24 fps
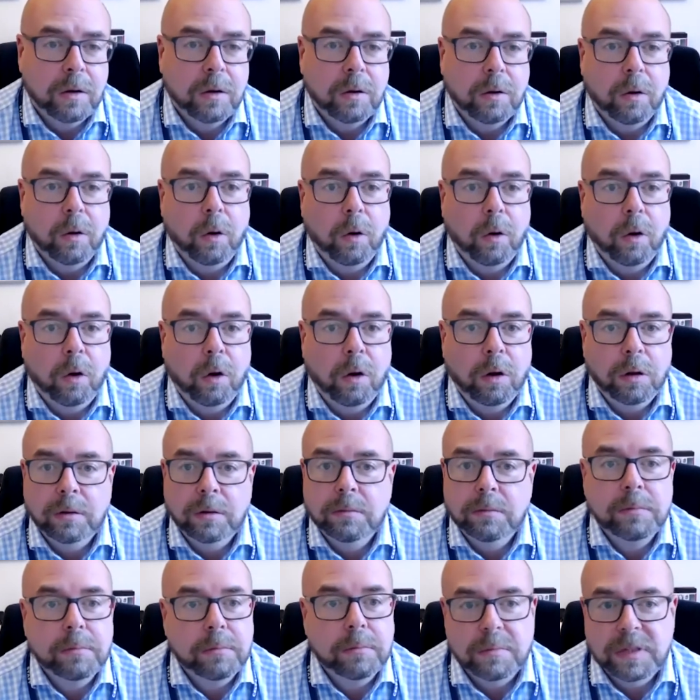or
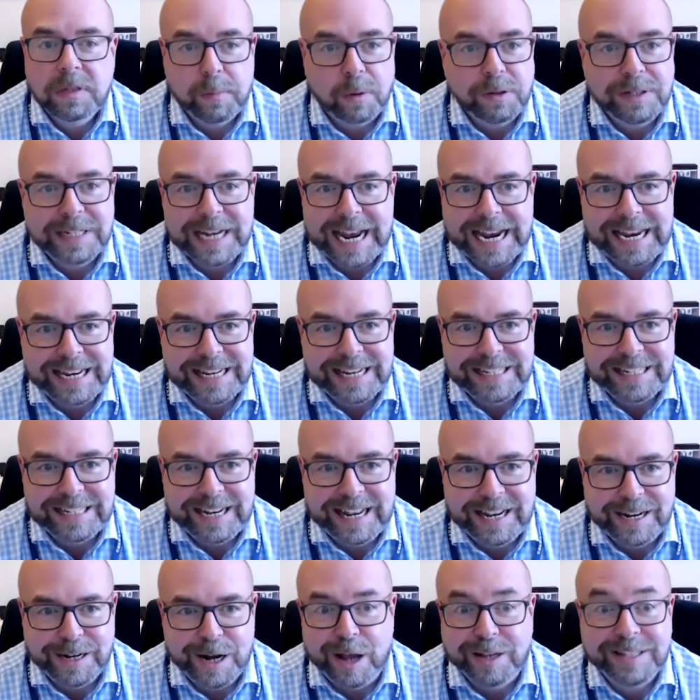spontaneously
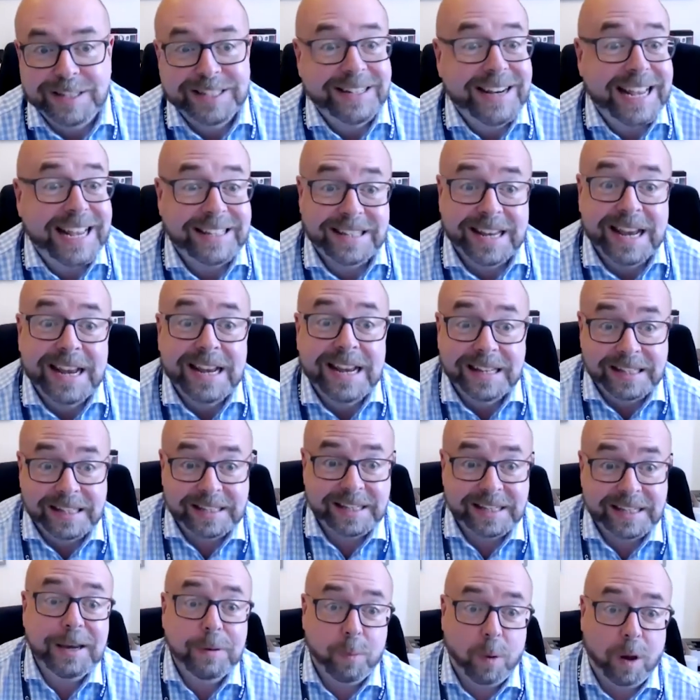in class? And let's
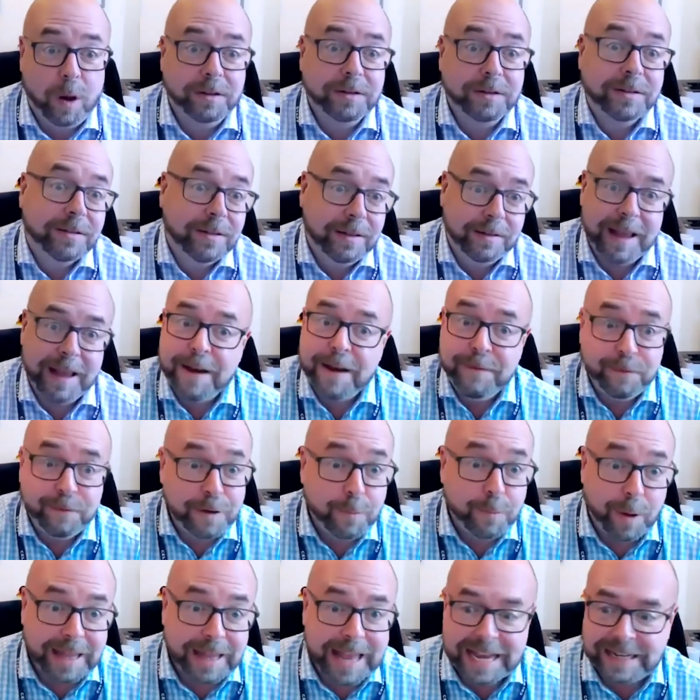see what
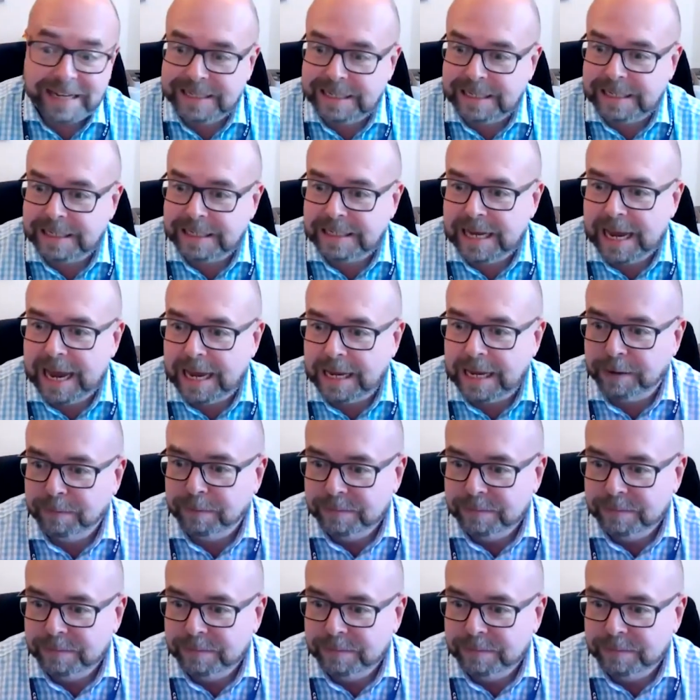everyone has to say.